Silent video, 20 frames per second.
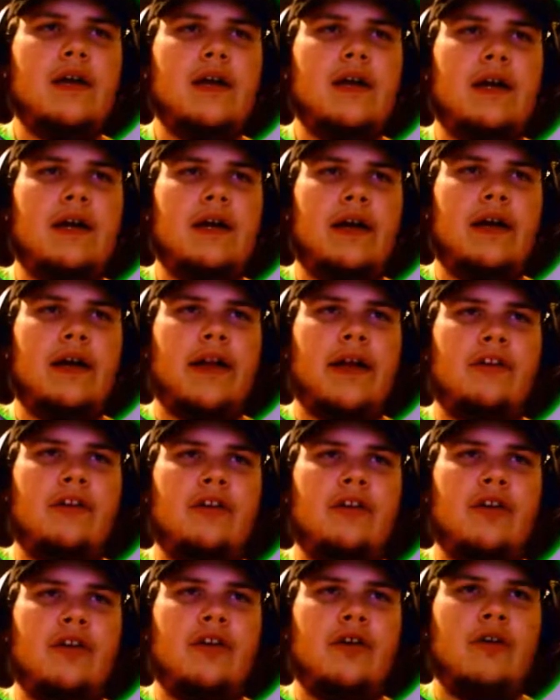Alright,
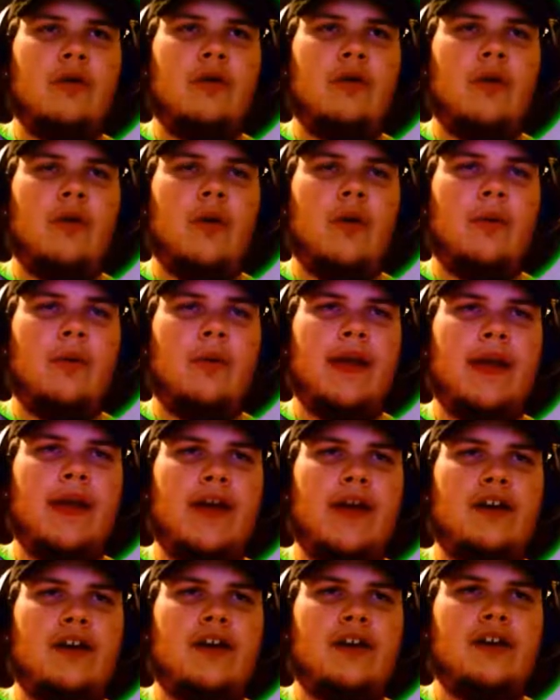so we
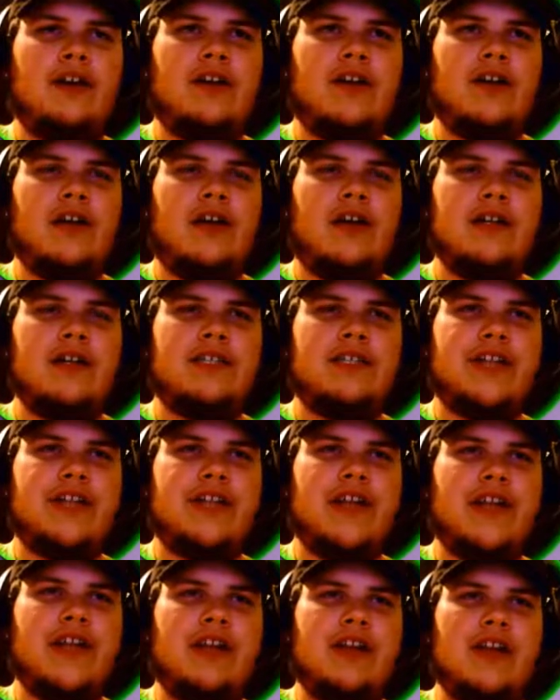got our
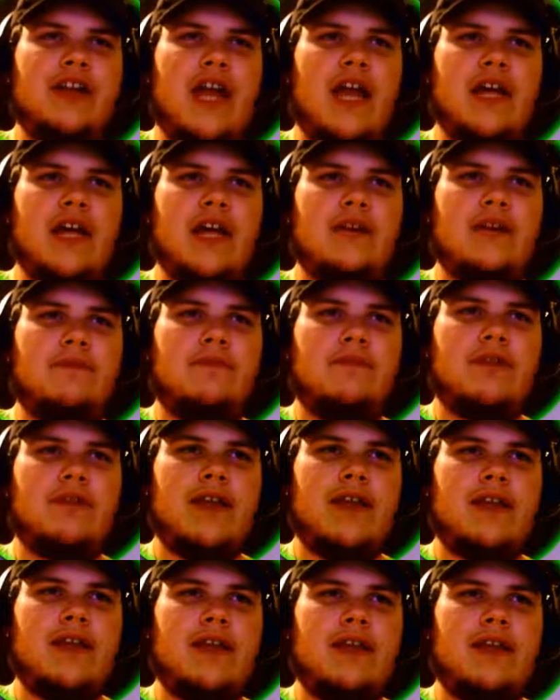chicken
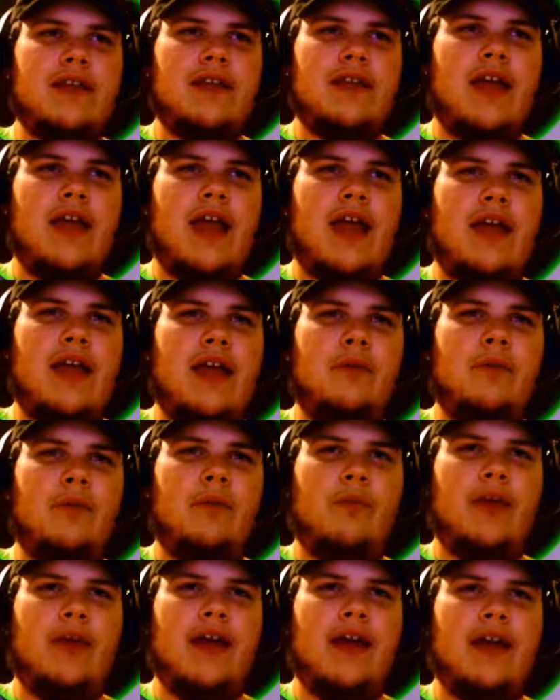protected, and
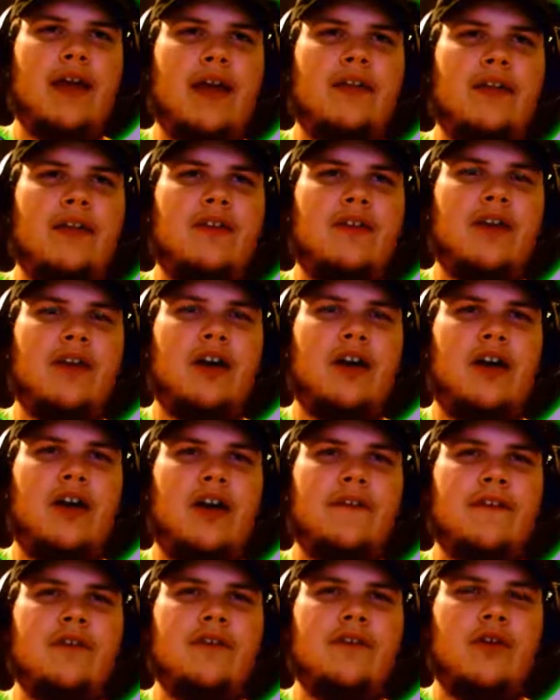we got a taunt
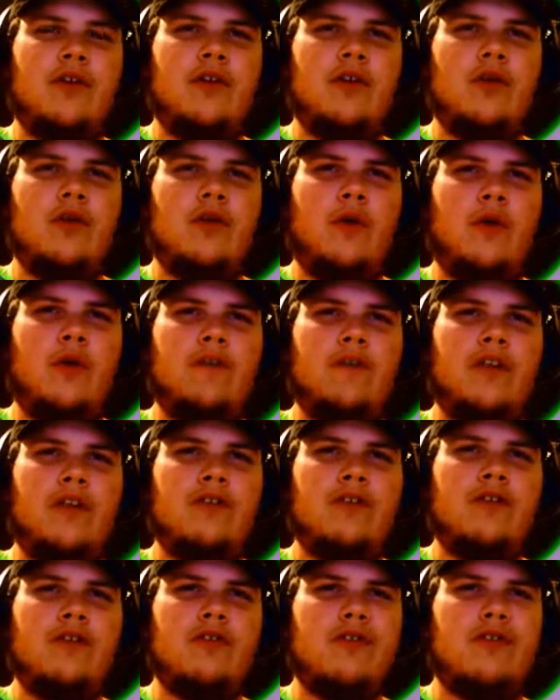off, so hopefully
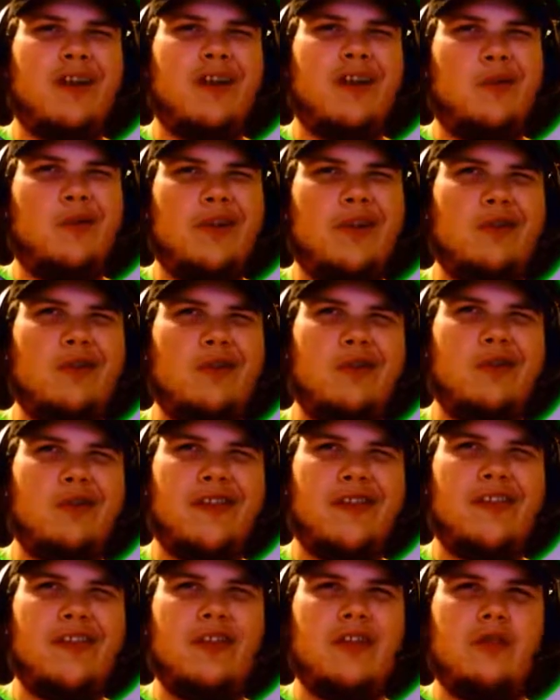there's no tailwind, there's
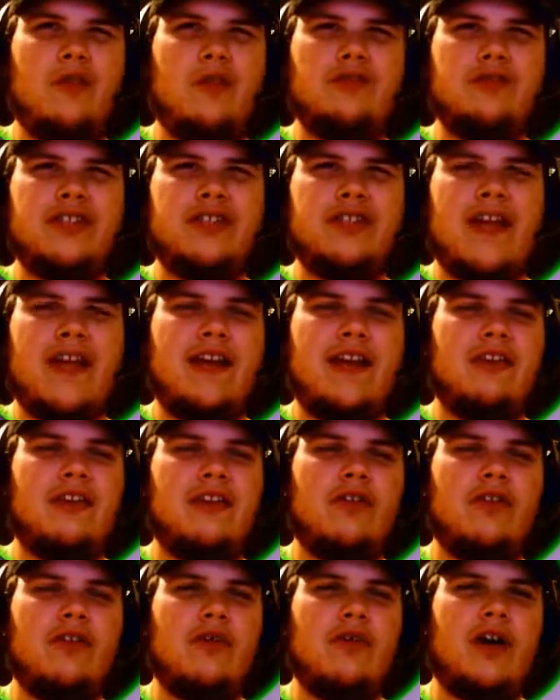nothing, no
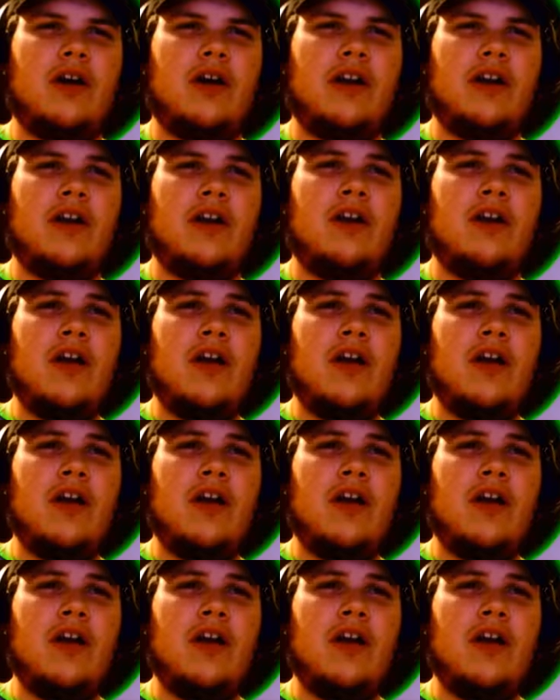shenanigans going on here.